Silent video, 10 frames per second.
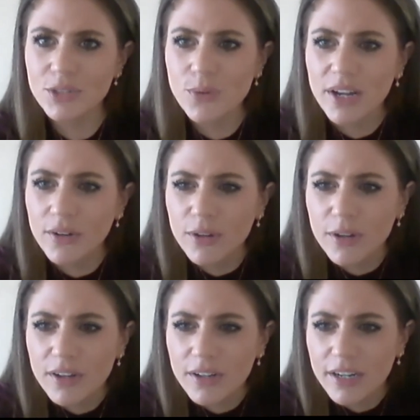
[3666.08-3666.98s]
quite a lot.
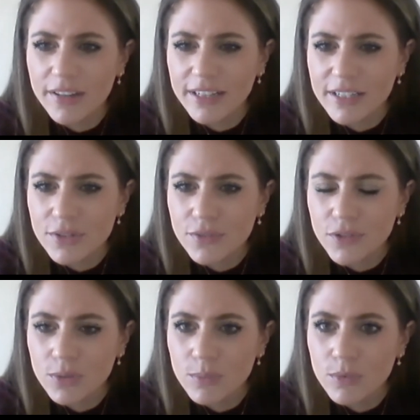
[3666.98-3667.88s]
I think there's a
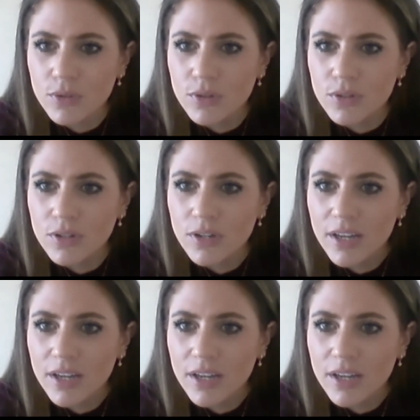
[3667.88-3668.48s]
few more.